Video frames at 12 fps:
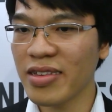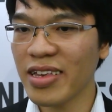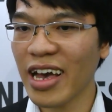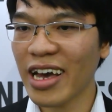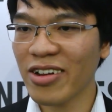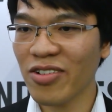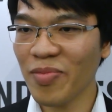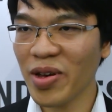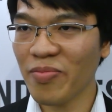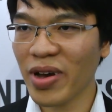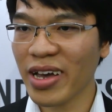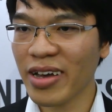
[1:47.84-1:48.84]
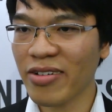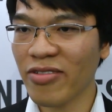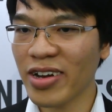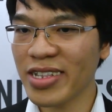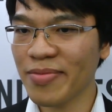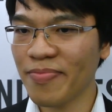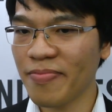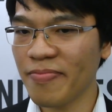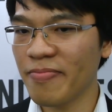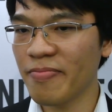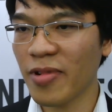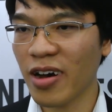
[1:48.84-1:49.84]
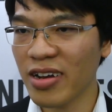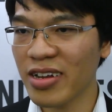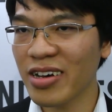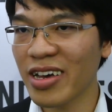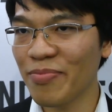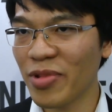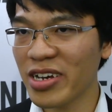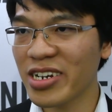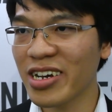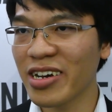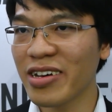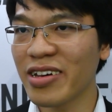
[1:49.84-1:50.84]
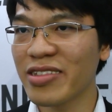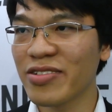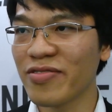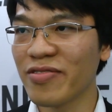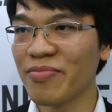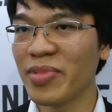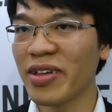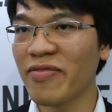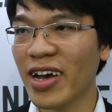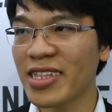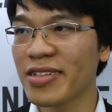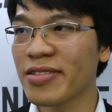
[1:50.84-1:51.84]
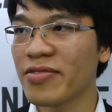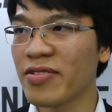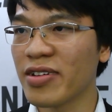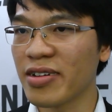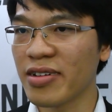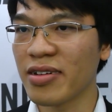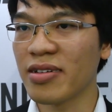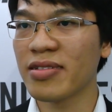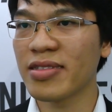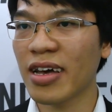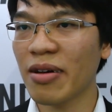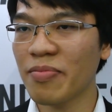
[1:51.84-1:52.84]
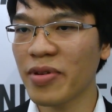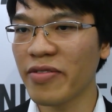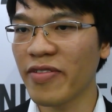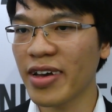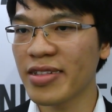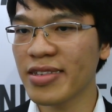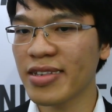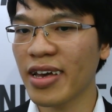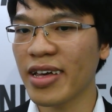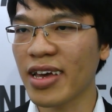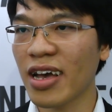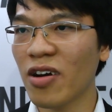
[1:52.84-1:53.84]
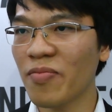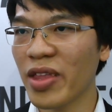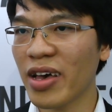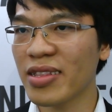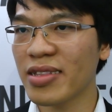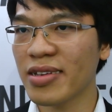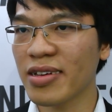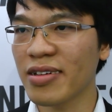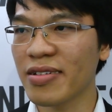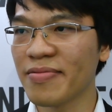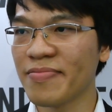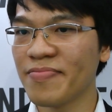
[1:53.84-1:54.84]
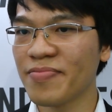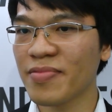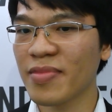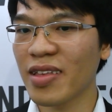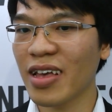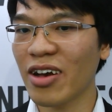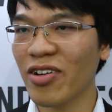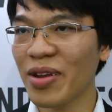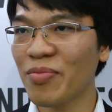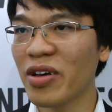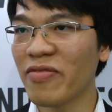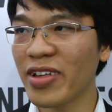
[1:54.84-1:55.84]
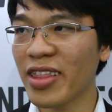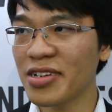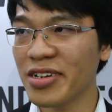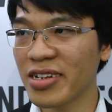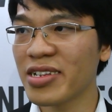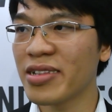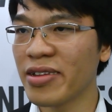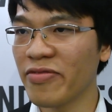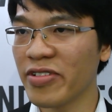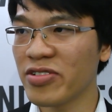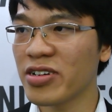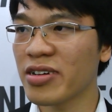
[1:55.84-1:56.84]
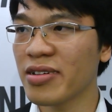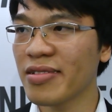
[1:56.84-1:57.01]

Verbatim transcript: Yeah, it could be my great honor and pleasure to be invited to the top events, and I hope that uh, I'll get my invitation in the future.